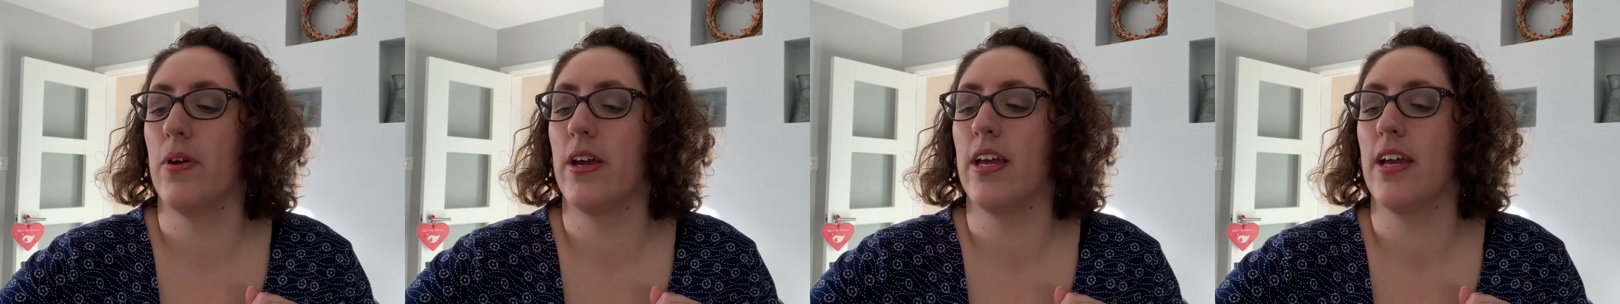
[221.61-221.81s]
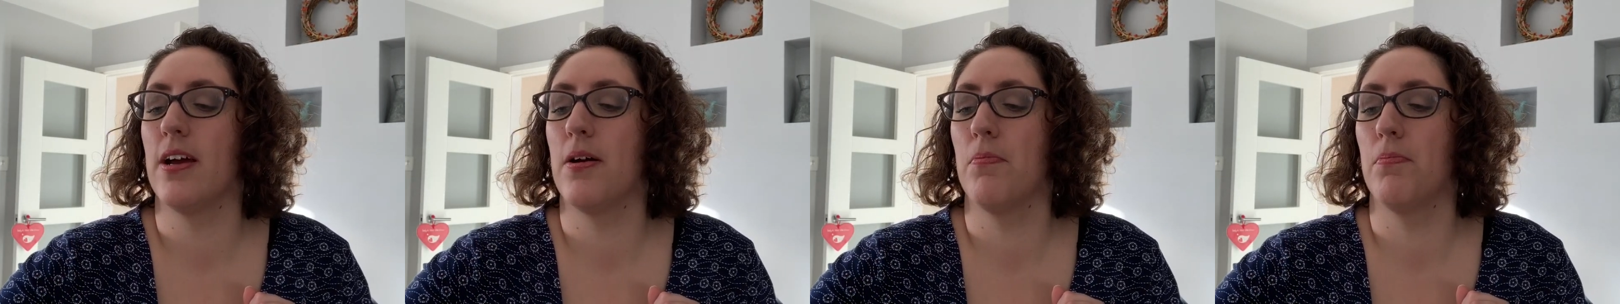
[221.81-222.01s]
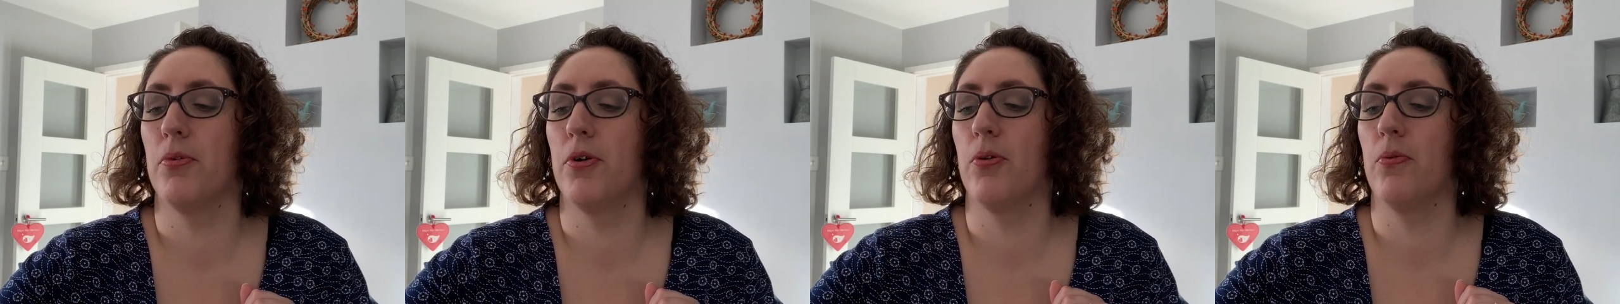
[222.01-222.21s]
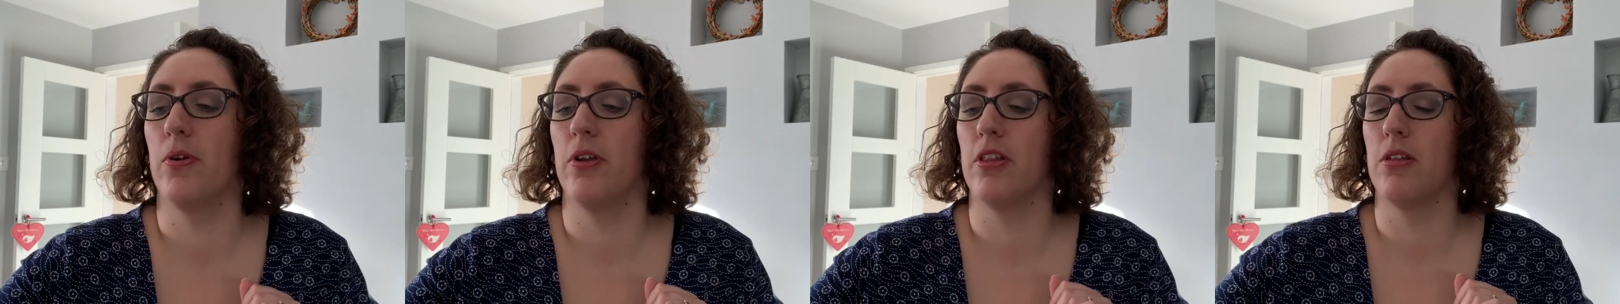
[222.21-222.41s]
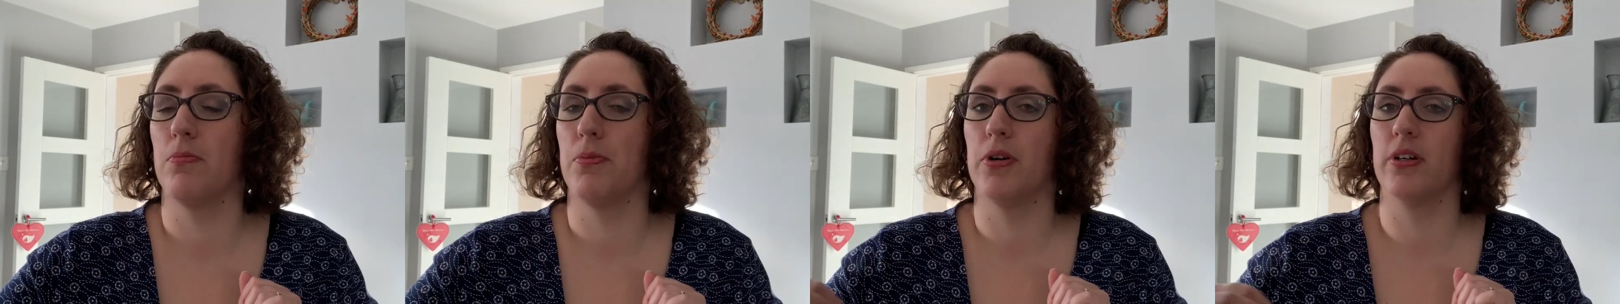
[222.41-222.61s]
We bought
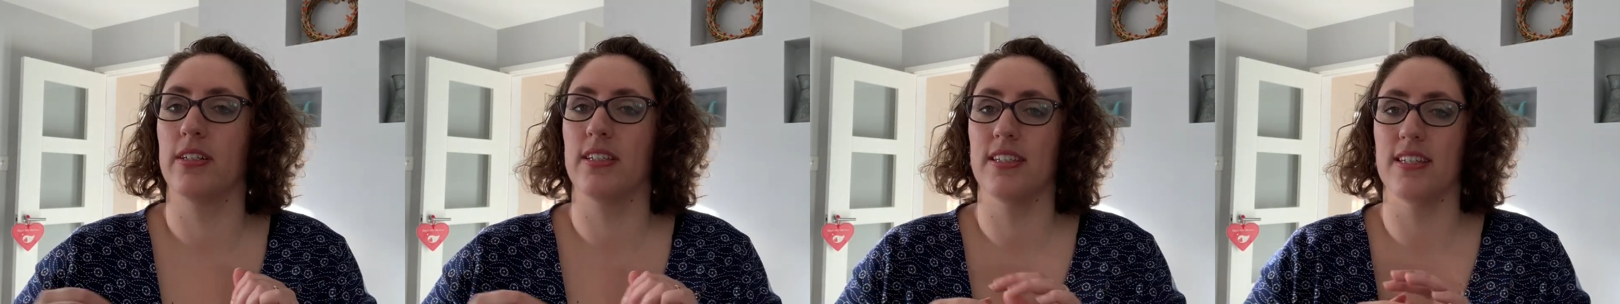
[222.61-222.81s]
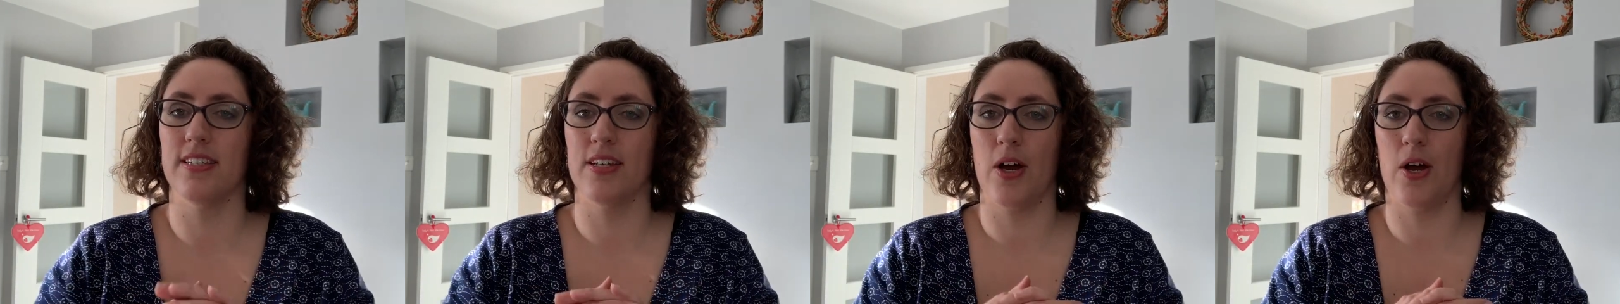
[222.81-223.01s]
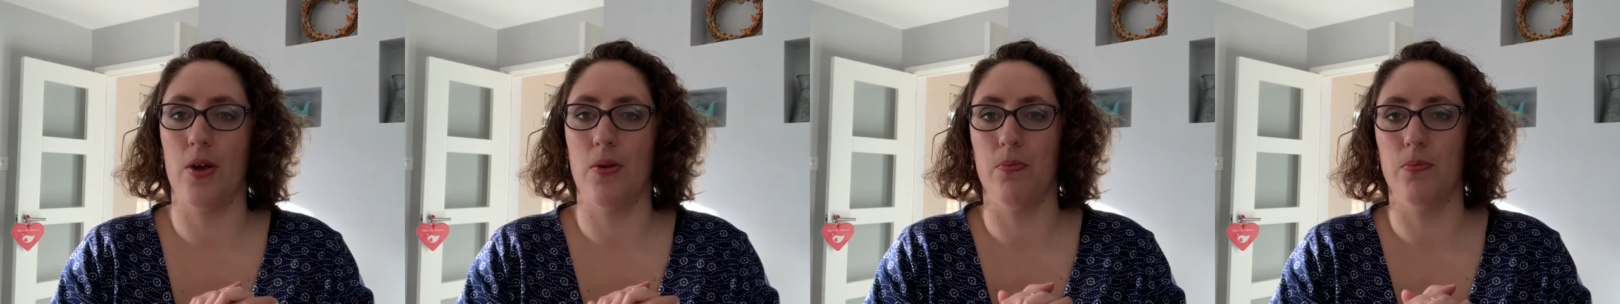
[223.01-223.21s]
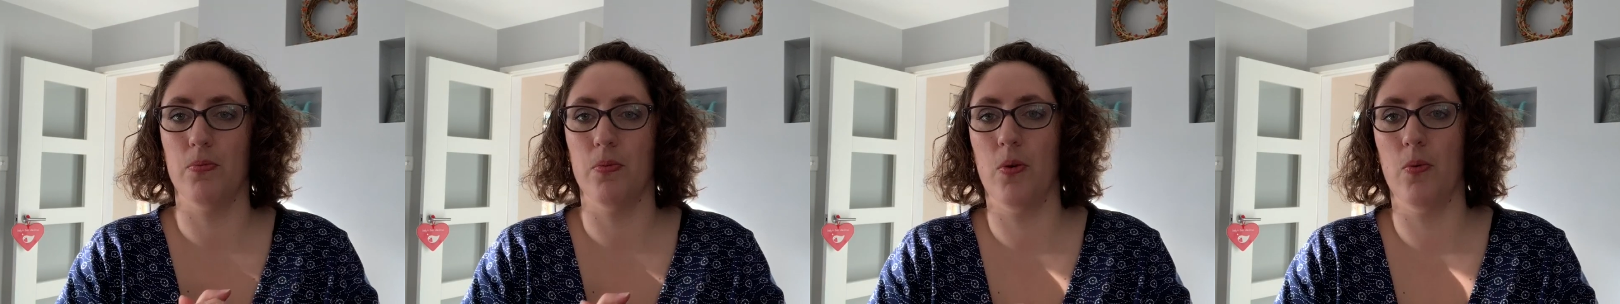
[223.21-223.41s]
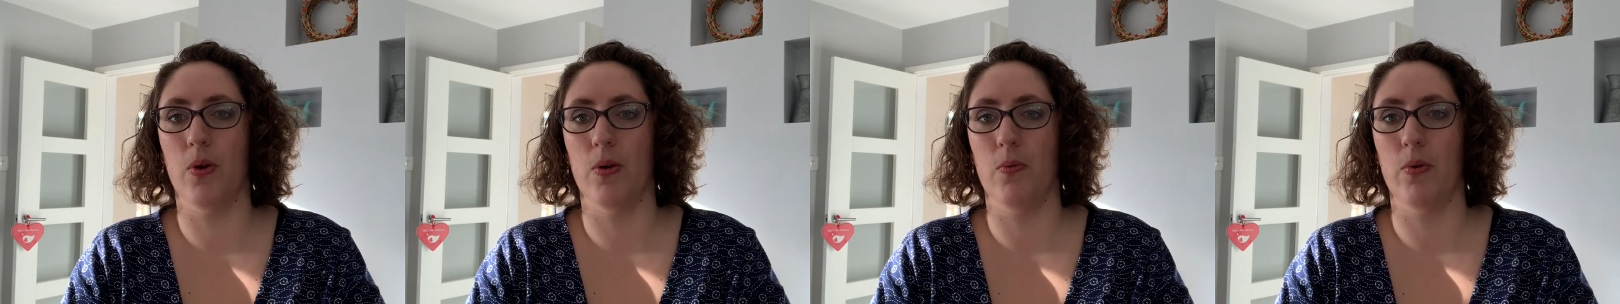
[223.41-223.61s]
one of the boxes home
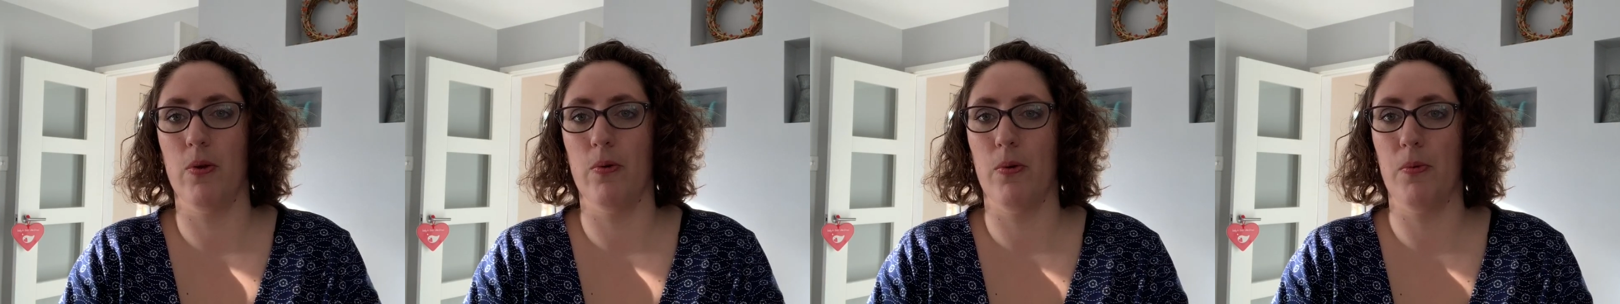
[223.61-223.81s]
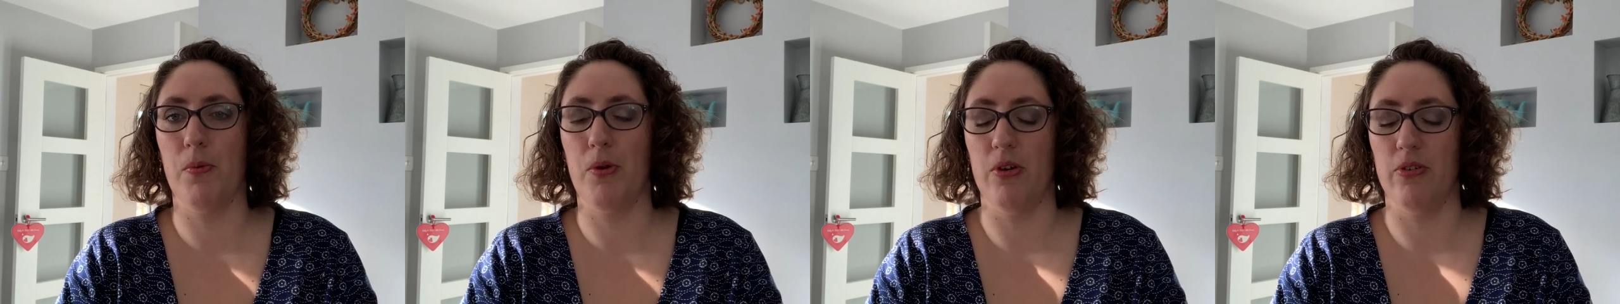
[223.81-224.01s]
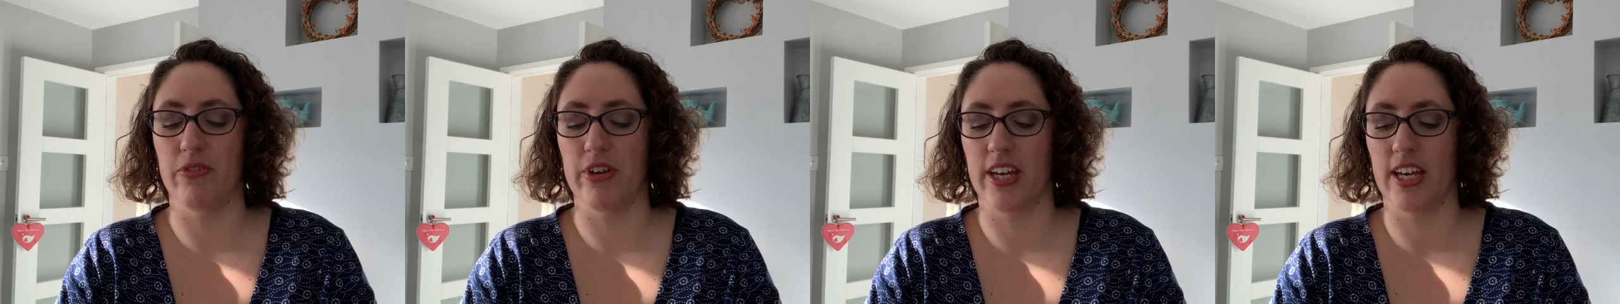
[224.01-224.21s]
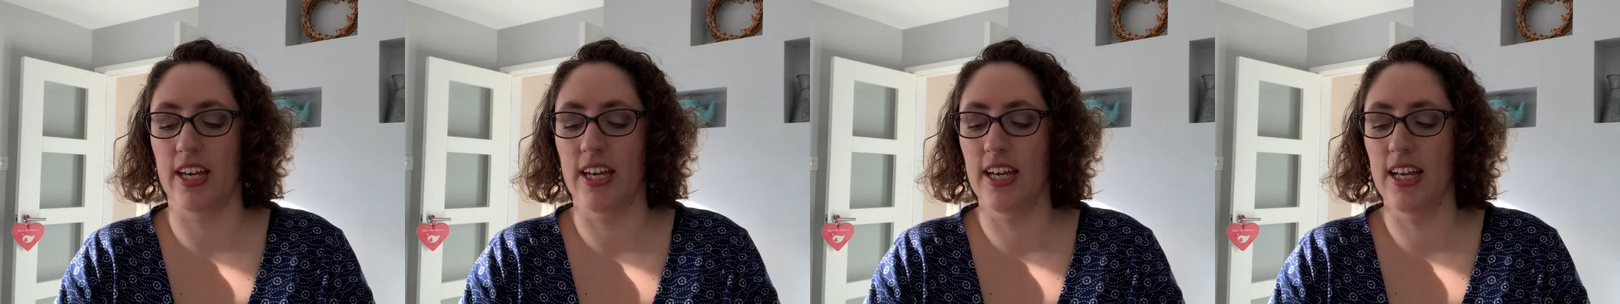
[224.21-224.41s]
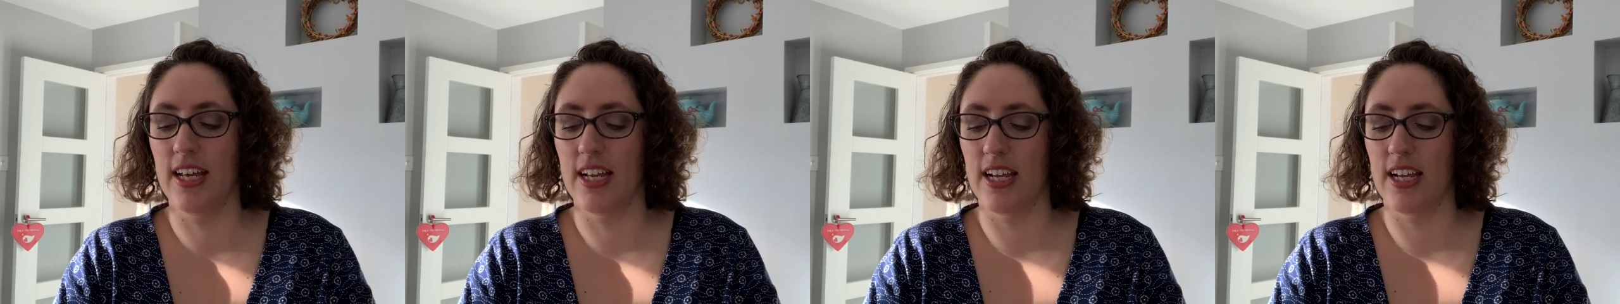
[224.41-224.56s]
when we were moving